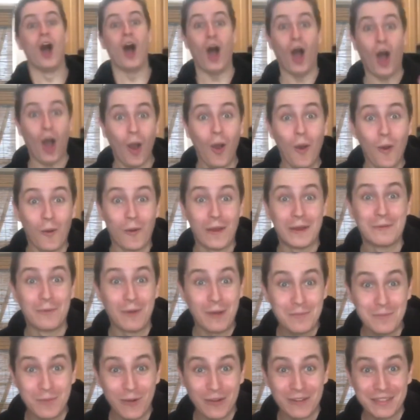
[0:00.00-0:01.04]
Oh, and one
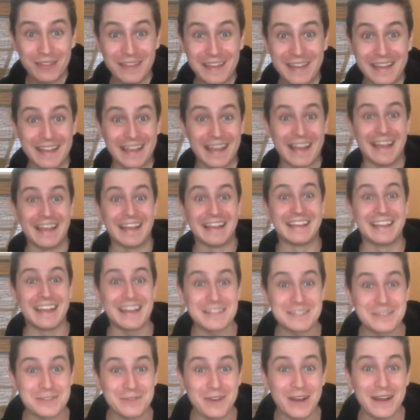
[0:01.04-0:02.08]
more thing.
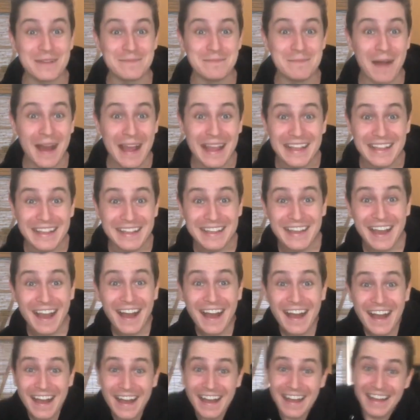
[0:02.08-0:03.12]
Guess what Mike
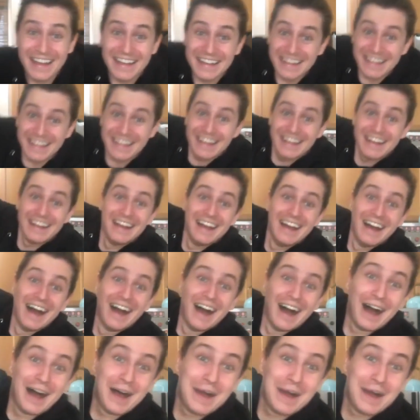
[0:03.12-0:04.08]
got? A